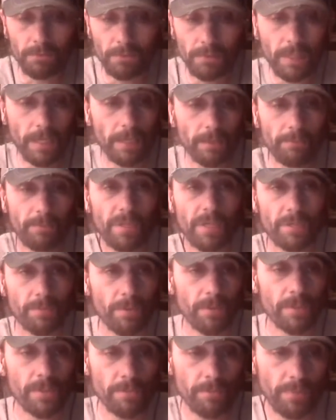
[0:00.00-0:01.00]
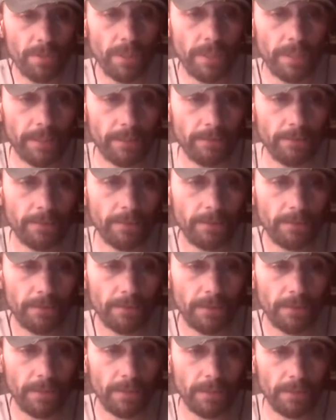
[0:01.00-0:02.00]
Yeah, Pittsburgh's in play.
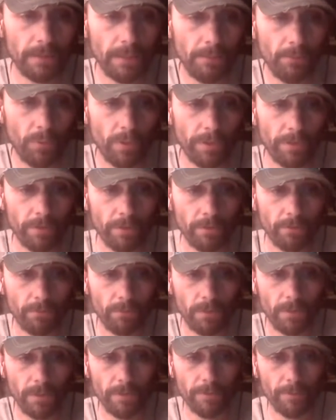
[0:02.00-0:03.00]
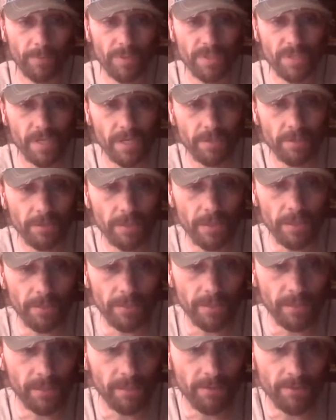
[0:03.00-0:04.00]
I'm with you 100%. You got
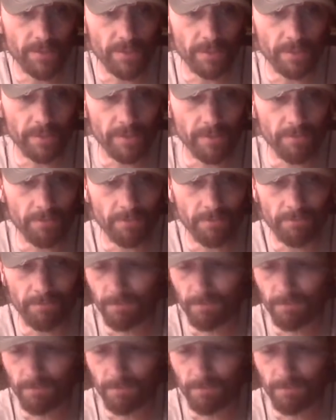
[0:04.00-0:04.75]
anything else on this one?